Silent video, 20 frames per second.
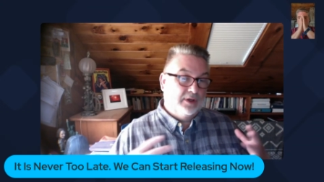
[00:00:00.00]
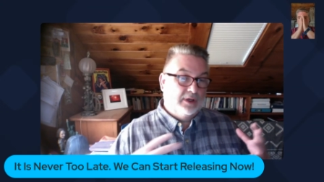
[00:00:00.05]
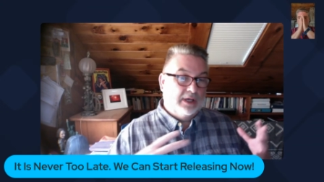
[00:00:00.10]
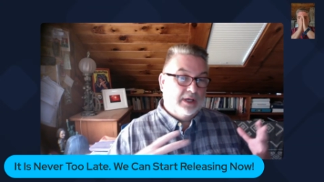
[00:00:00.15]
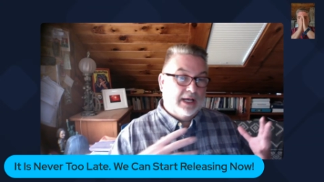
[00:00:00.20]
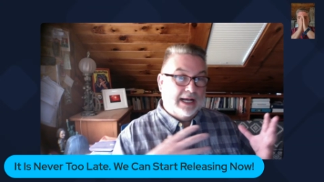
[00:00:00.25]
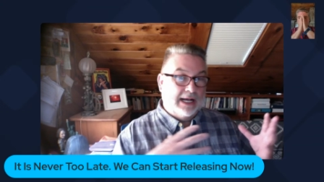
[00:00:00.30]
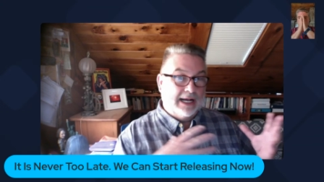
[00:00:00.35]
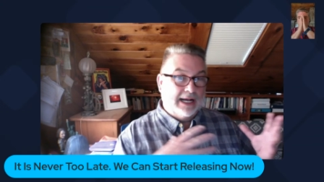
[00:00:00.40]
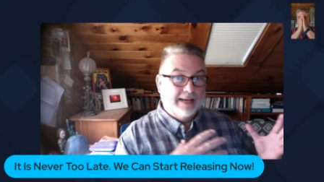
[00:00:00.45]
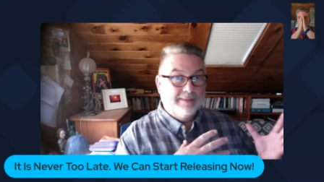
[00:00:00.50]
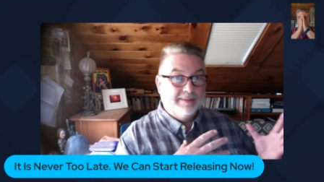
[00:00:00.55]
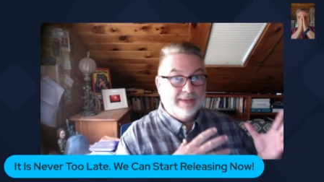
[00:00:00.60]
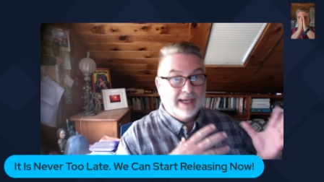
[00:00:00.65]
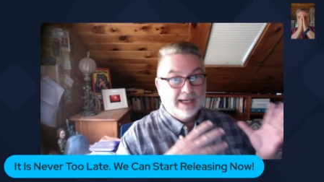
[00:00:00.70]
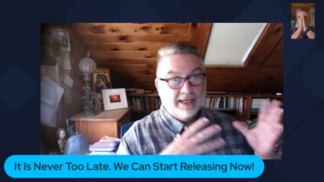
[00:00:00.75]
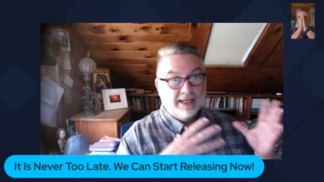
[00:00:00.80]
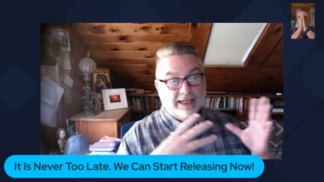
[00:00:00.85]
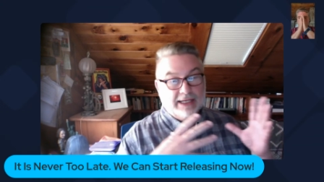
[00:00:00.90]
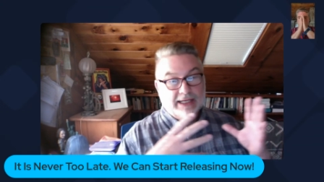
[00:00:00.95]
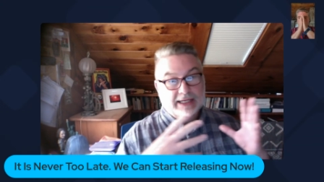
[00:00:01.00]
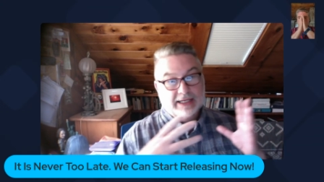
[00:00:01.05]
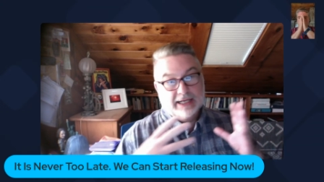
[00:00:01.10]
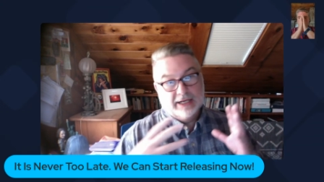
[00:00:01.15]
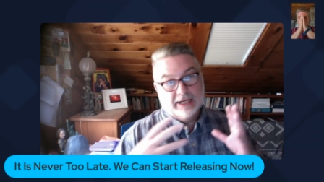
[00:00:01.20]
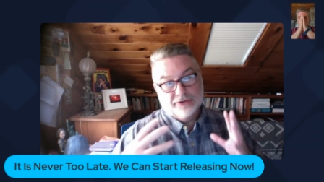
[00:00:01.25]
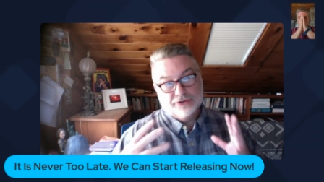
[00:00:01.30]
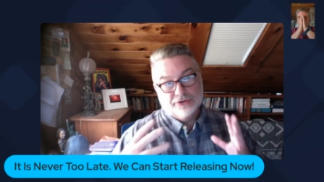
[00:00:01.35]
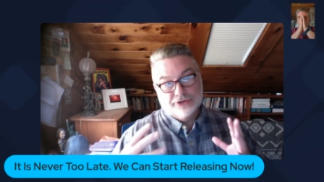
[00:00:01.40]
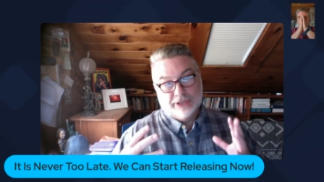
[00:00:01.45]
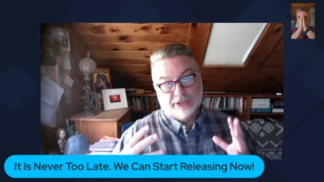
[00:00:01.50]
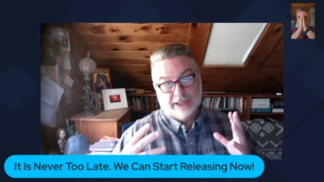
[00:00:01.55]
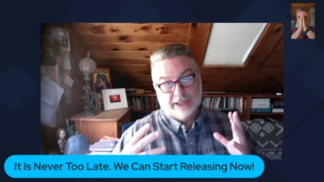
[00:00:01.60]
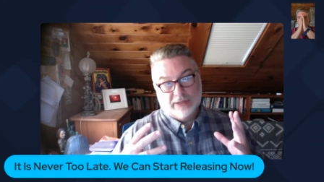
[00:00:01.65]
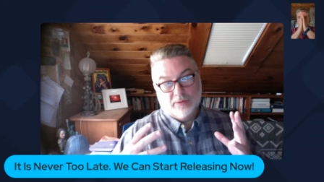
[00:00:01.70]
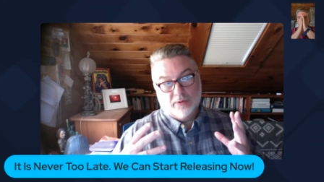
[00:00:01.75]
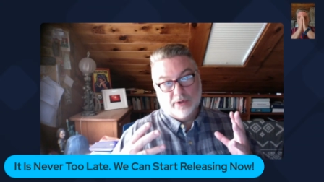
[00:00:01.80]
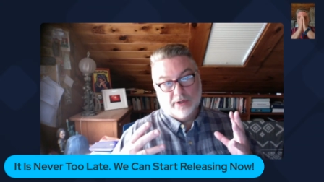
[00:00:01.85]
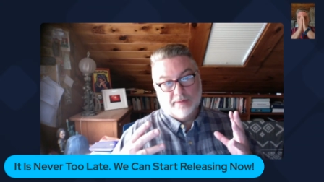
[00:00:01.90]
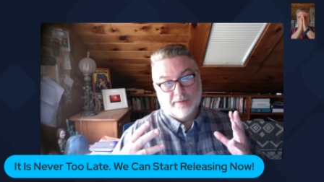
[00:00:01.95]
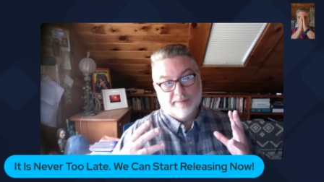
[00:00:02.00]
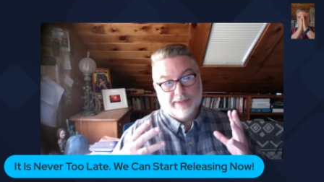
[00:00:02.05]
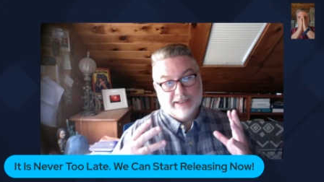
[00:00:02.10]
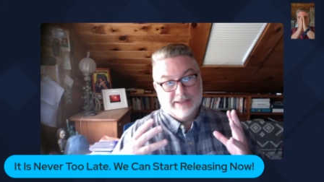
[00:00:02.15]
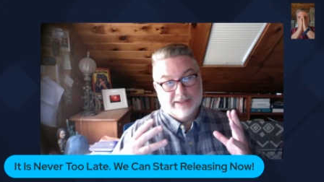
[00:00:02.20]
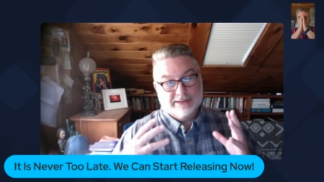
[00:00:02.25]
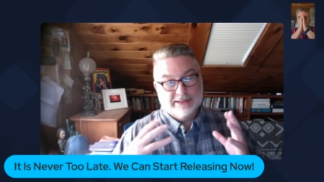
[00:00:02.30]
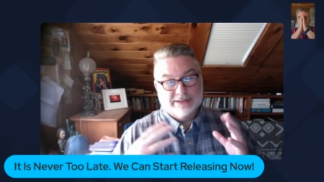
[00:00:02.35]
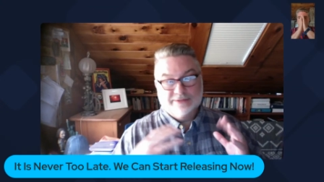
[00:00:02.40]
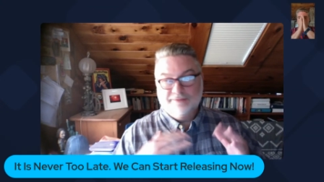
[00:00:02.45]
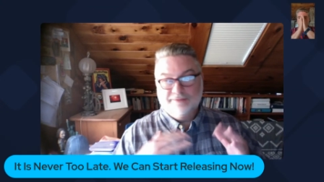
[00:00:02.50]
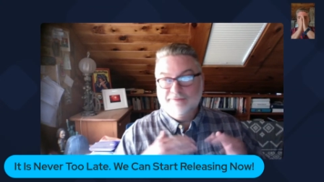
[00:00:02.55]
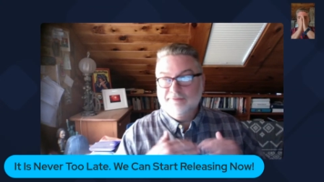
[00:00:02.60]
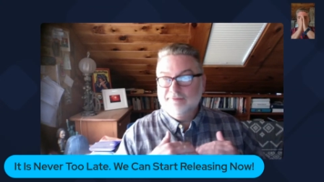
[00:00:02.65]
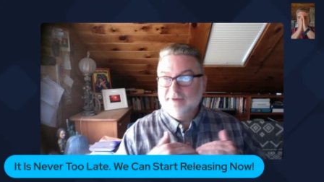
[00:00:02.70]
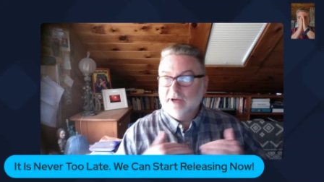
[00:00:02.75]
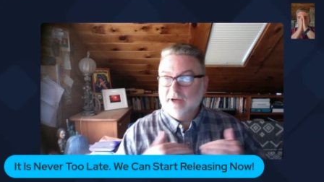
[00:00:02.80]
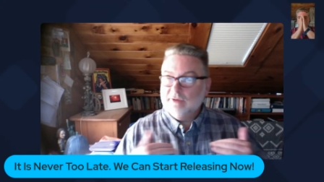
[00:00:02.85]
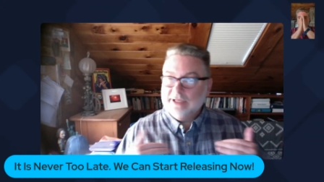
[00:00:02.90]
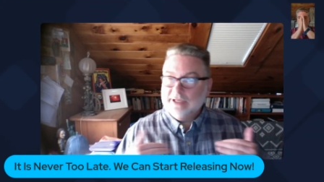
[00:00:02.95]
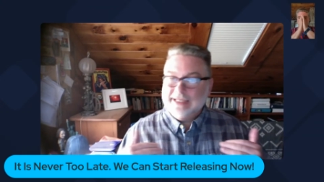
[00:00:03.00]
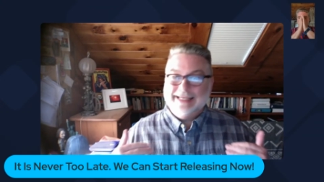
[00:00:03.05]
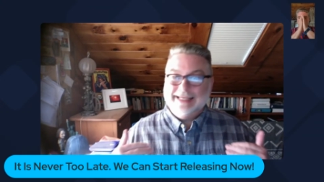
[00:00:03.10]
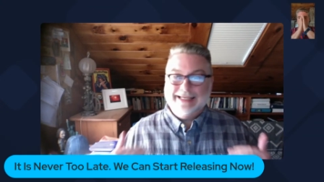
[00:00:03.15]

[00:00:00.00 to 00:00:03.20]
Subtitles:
I'm adding in energetic work because it's very